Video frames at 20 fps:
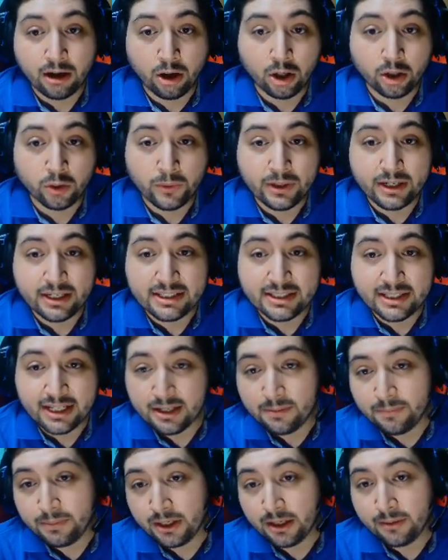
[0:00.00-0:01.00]
all the way to
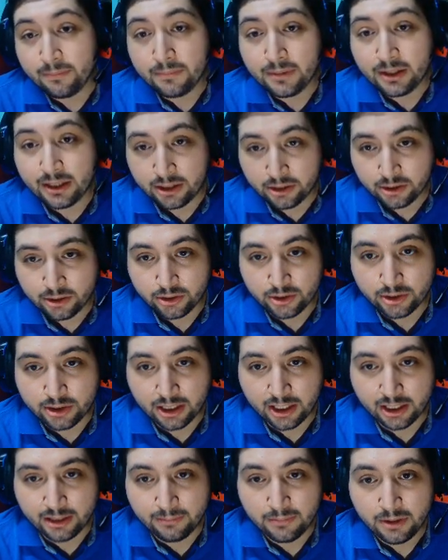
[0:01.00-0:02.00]
10 p.m. Eastern
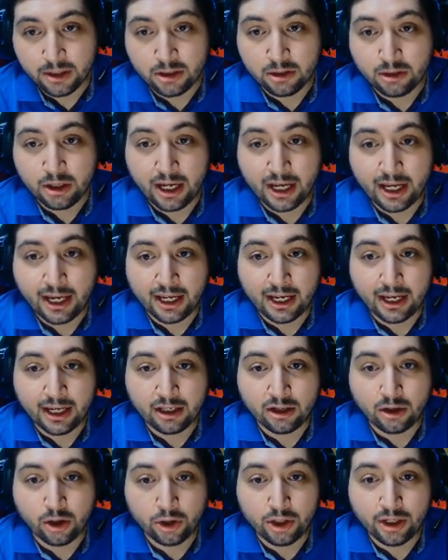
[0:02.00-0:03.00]
Time.
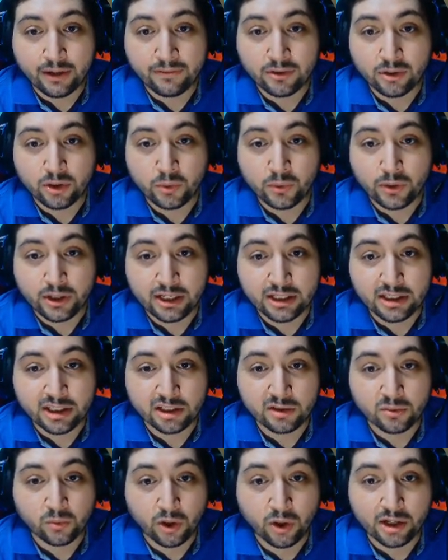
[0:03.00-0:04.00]
And all you have to do is
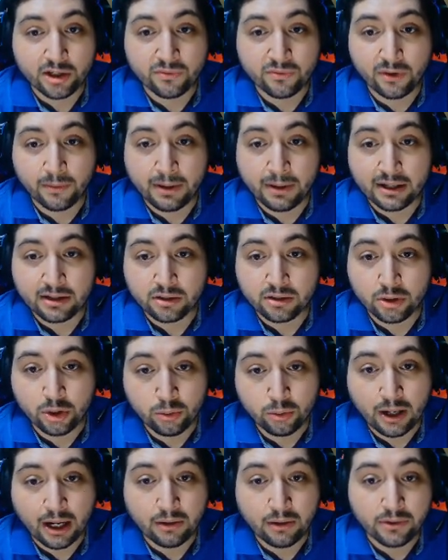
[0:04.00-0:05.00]
just watch for about
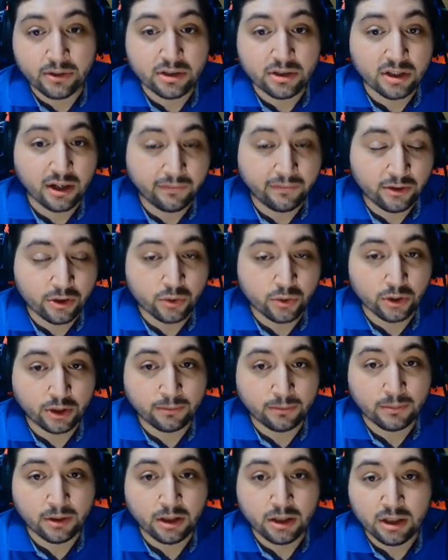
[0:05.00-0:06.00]
two hours of the
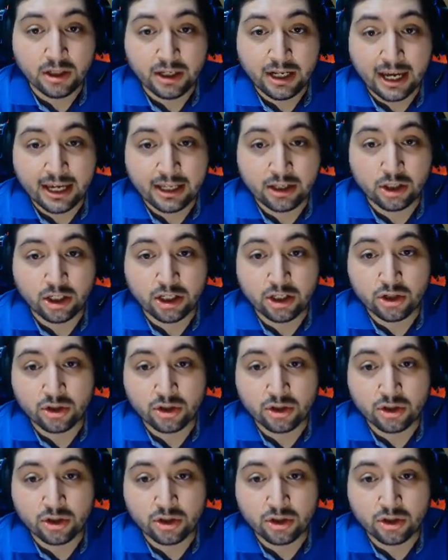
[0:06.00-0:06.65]
stream and you